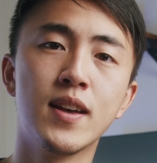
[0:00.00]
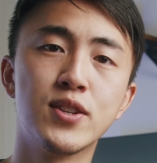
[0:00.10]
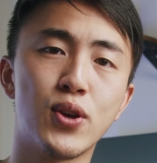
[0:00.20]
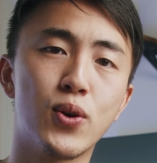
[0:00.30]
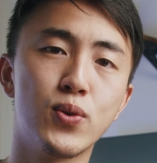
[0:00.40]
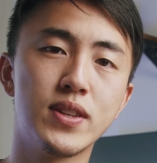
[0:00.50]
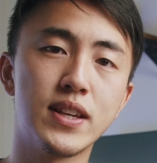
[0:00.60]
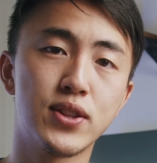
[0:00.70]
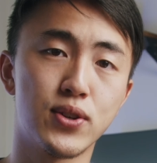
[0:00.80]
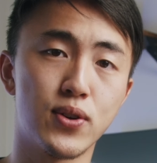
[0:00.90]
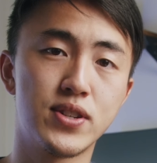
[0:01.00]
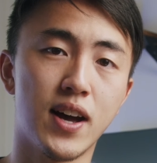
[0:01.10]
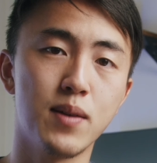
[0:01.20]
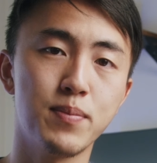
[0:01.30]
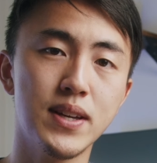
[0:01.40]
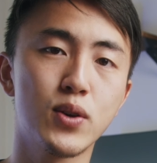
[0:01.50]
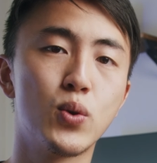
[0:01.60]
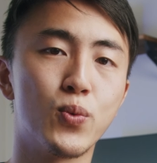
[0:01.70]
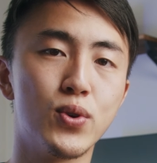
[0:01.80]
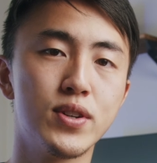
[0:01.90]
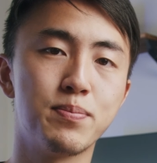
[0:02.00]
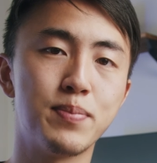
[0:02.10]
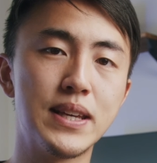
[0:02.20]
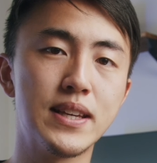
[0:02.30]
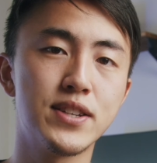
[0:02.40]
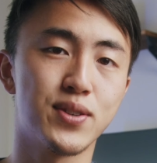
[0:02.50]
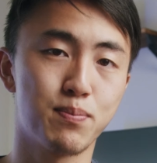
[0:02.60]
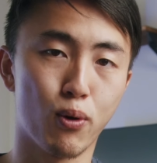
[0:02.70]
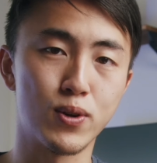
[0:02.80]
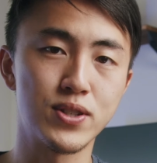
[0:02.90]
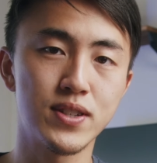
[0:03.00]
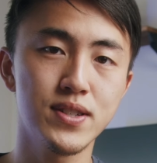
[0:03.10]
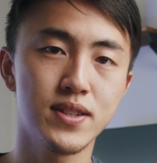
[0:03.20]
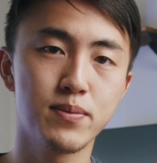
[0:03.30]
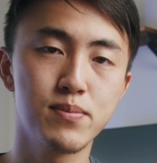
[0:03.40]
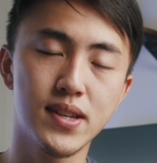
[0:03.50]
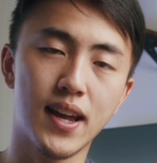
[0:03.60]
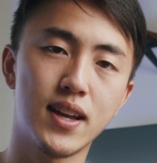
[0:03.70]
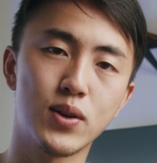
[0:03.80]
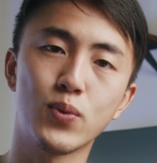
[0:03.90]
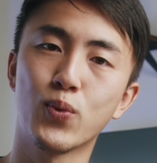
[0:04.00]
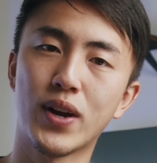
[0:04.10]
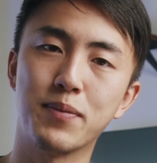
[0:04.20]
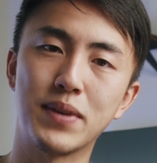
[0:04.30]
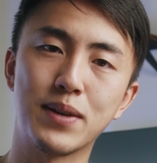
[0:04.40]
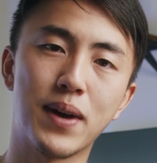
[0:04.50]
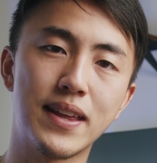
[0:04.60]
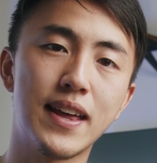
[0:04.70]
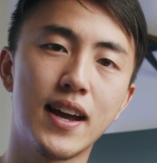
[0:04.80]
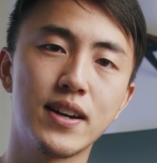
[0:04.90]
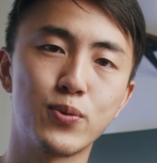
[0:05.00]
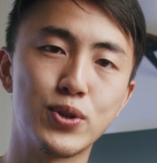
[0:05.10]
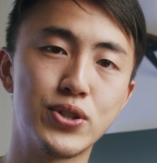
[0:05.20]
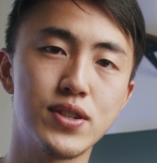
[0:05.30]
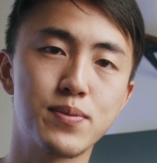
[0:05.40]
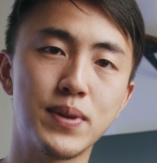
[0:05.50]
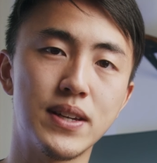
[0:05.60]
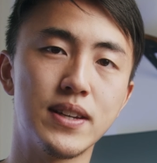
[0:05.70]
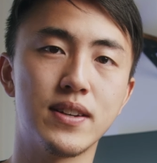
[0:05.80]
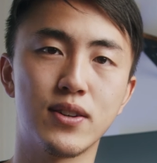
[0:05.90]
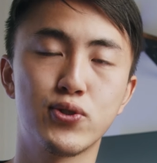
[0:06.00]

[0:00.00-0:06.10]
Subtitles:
So the third topic would be support systems, and what I mean by that would just be, you know,